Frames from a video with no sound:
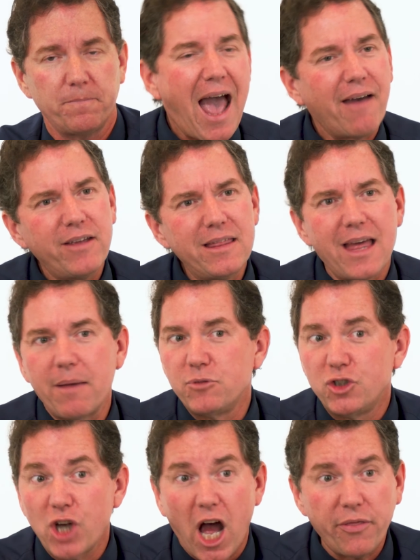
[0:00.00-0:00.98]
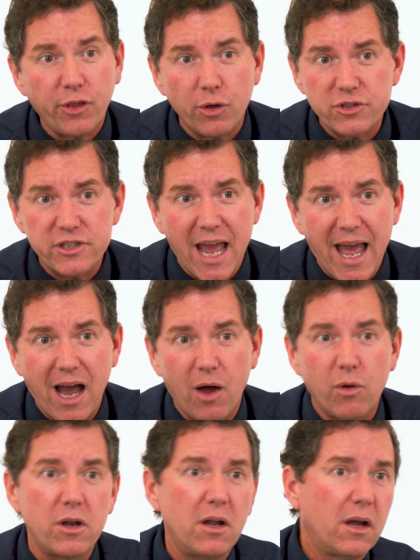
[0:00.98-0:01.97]
Having them jot those
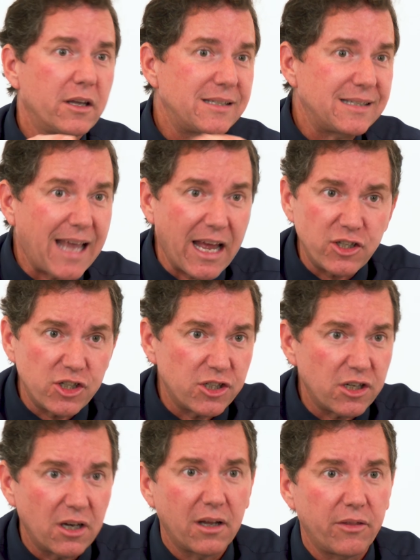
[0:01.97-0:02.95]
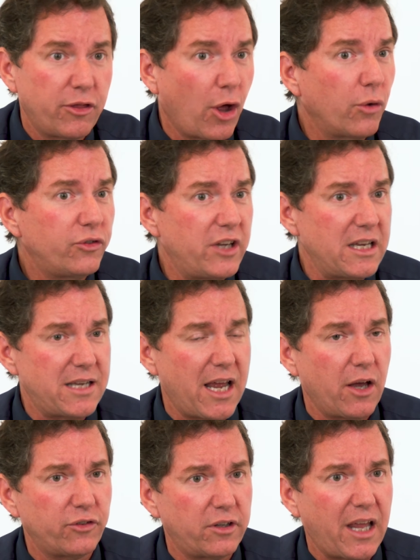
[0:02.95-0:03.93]
down, sketch those
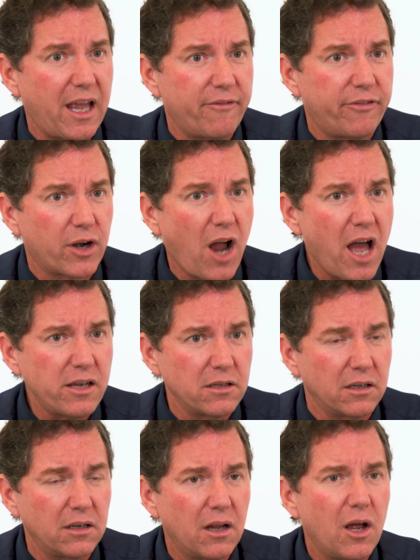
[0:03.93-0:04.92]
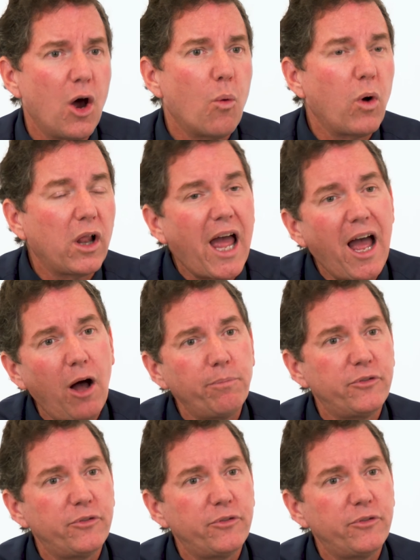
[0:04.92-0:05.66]
details that they have forgotten, will help